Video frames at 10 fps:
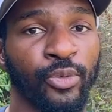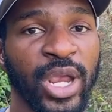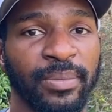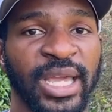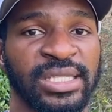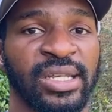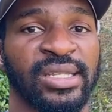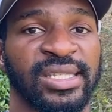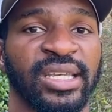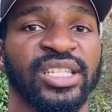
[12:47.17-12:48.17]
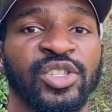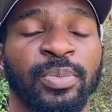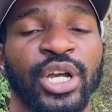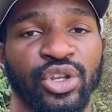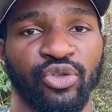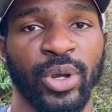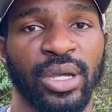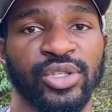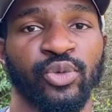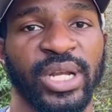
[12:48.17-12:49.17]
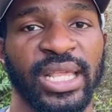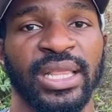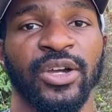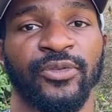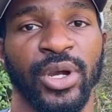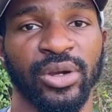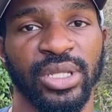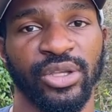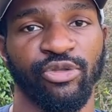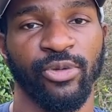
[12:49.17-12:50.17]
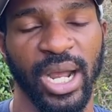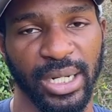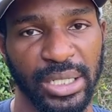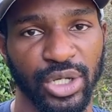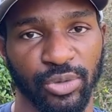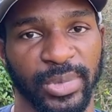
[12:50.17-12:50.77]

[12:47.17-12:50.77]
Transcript: right back to the same spawning grounds where they left earlier throughout the year.